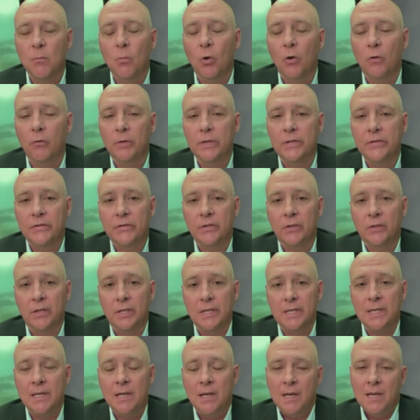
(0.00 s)
more
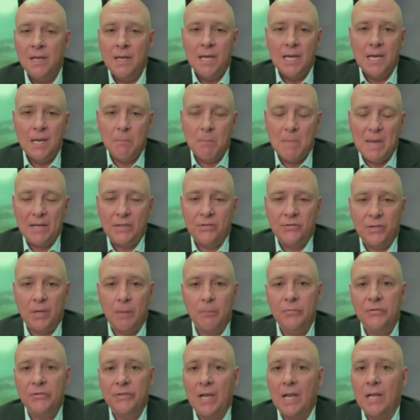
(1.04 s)
recently. It makes some
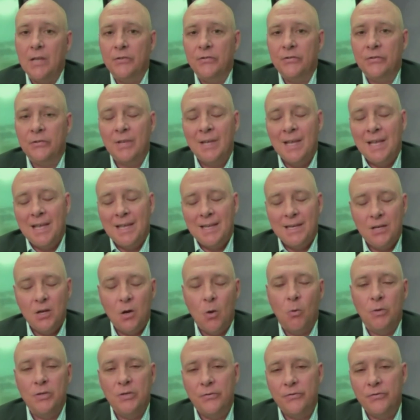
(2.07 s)
sense. You know,
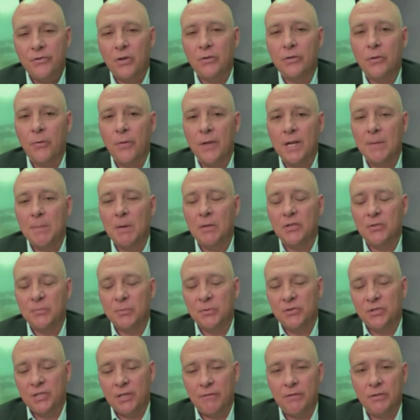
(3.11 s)
when you start to think about the
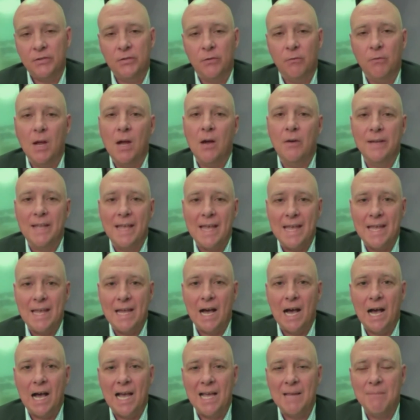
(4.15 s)
specifics around
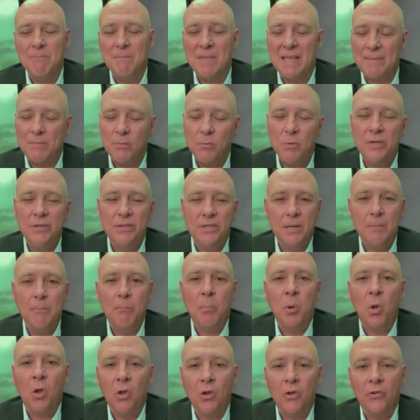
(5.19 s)
AI, maybe we did
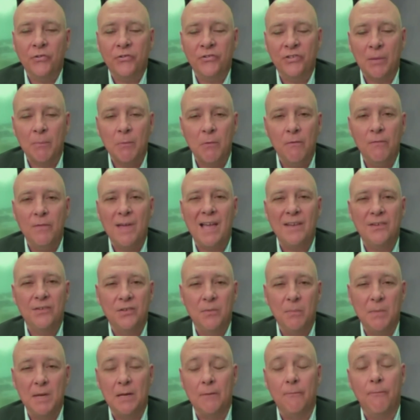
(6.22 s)
pull some of that
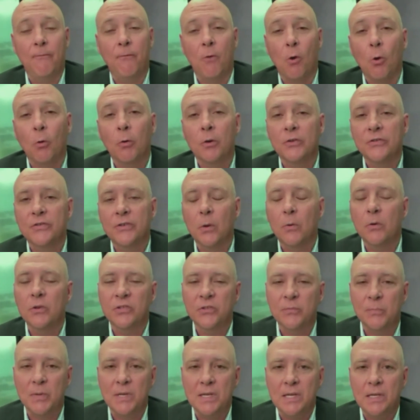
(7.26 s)
demand forward, so to
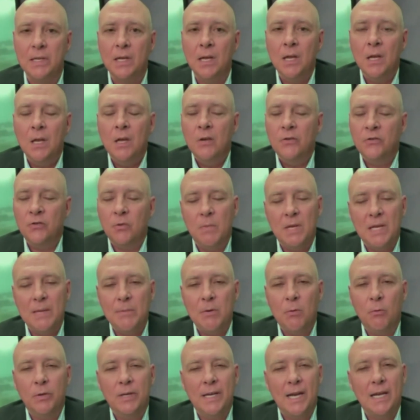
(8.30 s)
speak. So
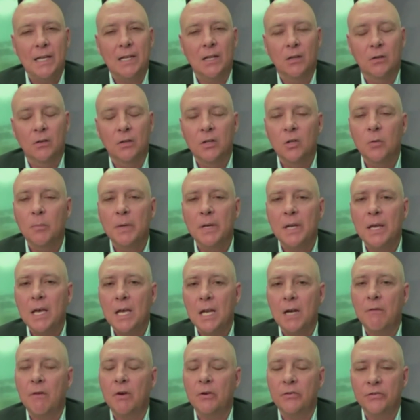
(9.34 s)
maybe we're getting a little bit
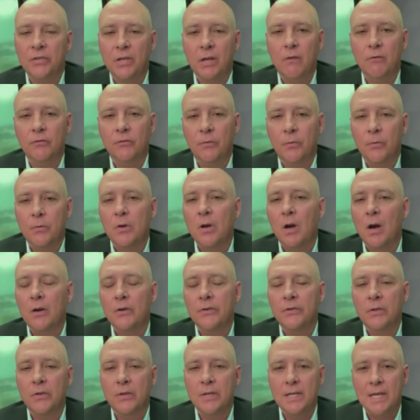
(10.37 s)
ahead of ourselves with regard
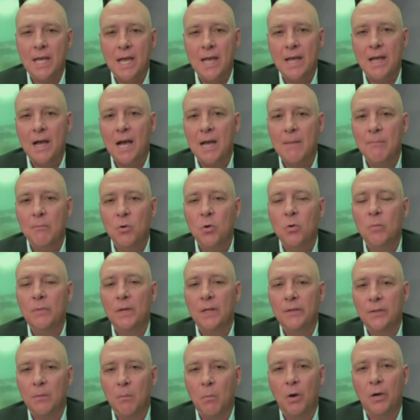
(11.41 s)
to the AI boom
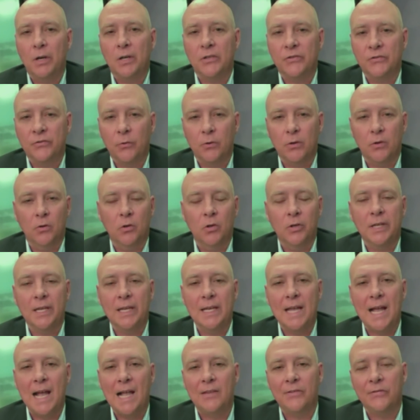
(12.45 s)
that the market's sort of
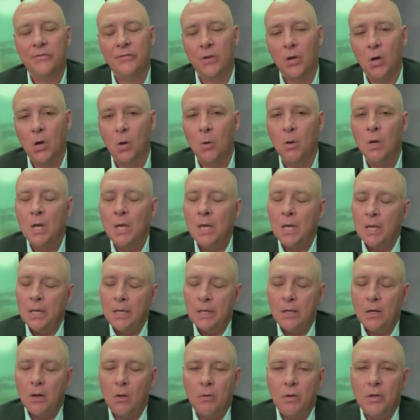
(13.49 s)
looking at. So,
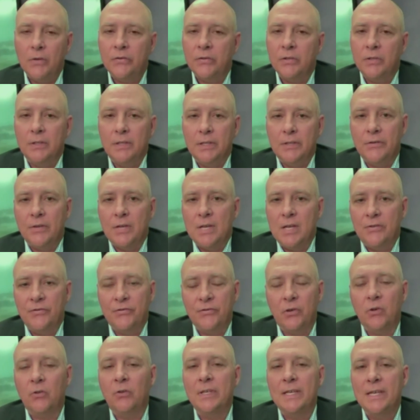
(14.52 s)
you know, listen, it's
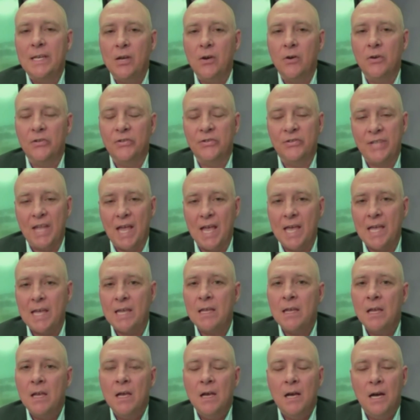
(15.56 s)
certainly here to
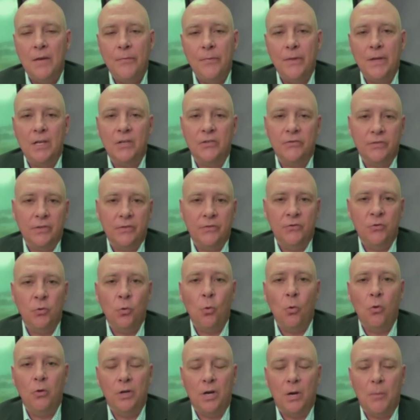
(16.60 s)
stay. I think it's a
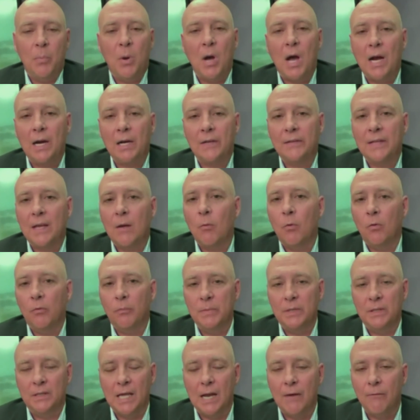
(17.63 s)
tool in our pocket that will
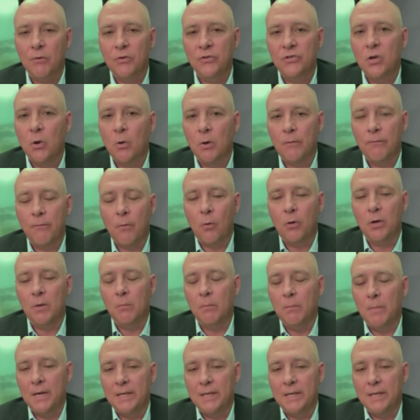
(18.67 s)
be leveraged going forward in